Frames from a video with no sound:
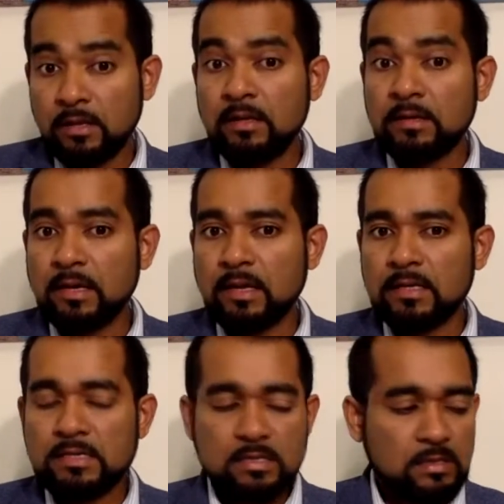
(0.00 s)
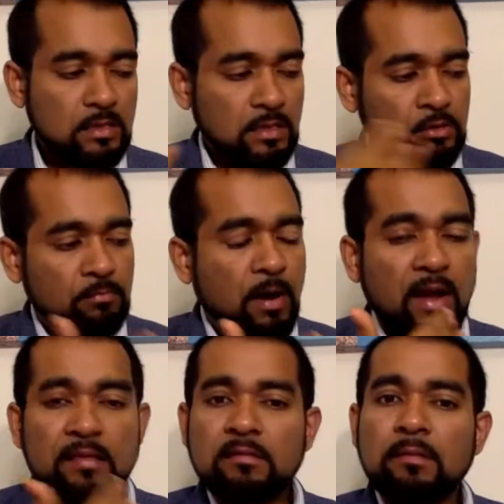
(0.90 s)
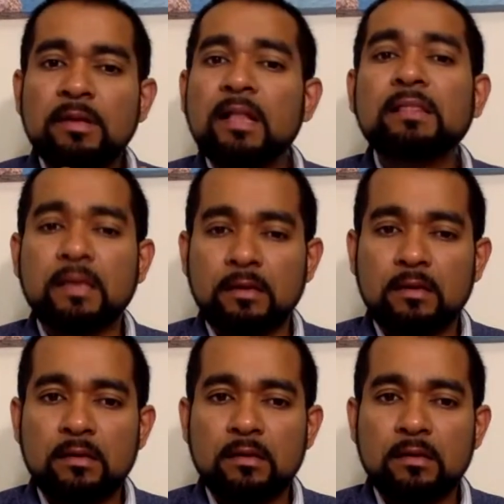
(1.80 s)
ingredient, your body is gonna be healthy.